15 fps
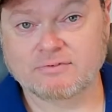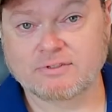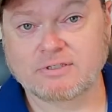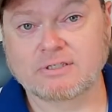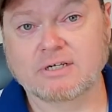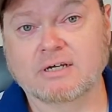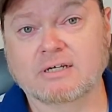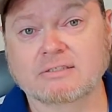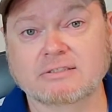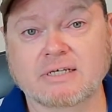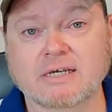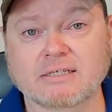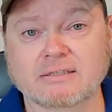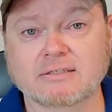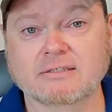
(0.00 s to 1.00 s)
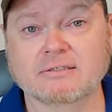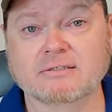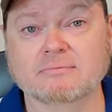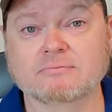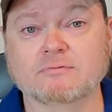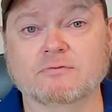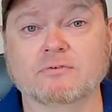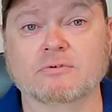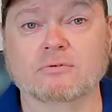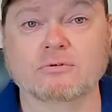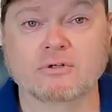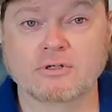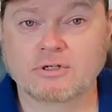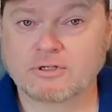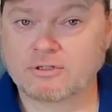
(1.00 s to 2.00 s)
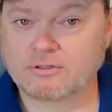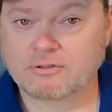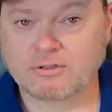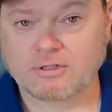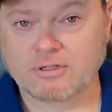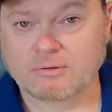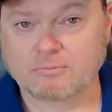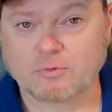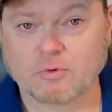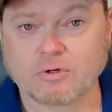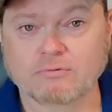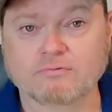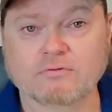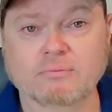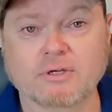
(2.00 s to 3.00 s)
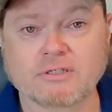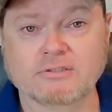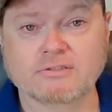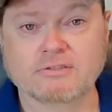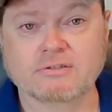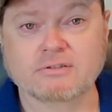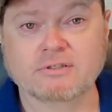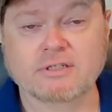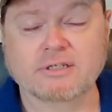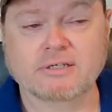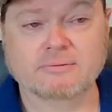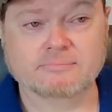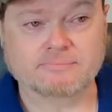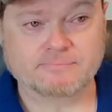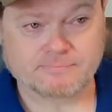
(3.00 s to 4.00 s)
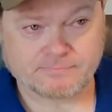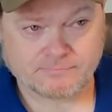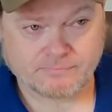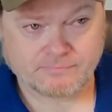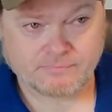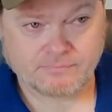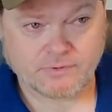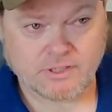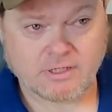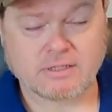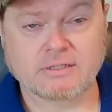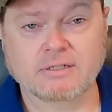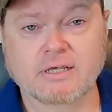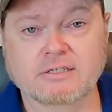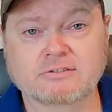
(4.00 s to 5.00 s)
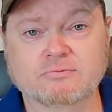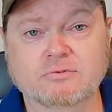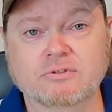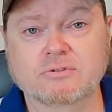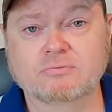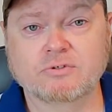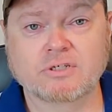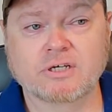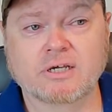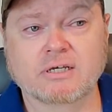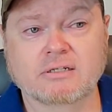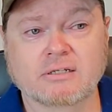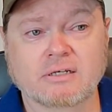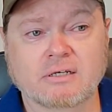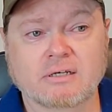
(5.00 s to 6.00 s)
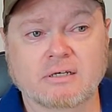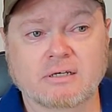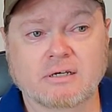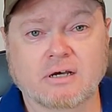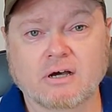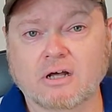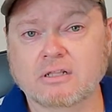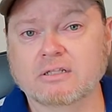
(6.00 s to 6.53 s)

contact them for more information on that. The next one, we got Holland